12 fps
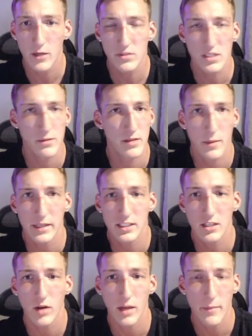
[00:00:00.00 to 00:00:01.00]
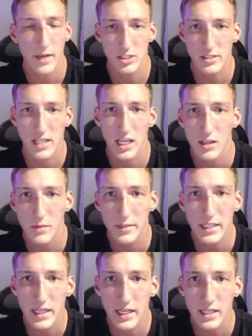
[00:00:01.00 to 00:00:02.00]
Some of them I don't. I mentioned that in the
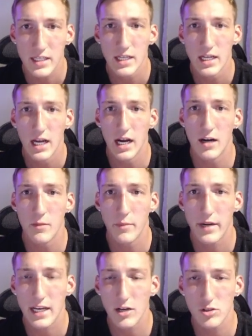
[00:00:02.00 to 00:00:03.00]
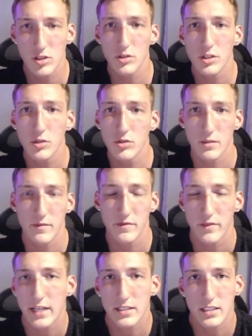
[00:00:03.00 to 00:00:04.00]
beginning. Um, but I also do some
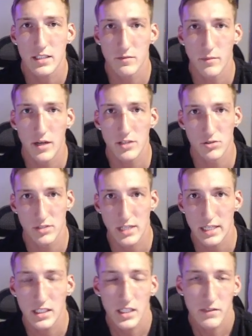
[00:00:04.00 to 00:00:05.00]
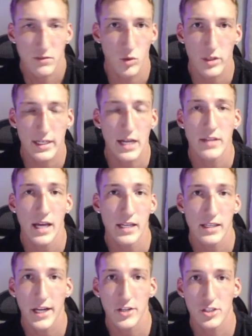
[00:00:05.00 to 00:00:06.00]
flexing of muscles that I didn't even work out that
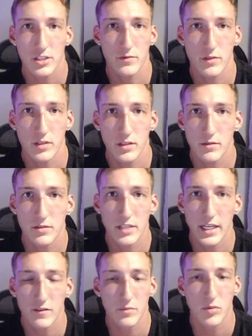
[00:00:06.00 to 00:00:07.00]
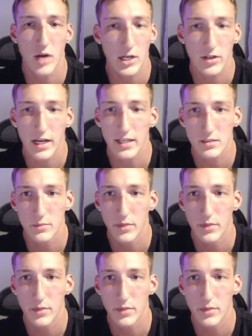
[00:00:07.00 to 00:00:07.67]
day just for the sake of progress.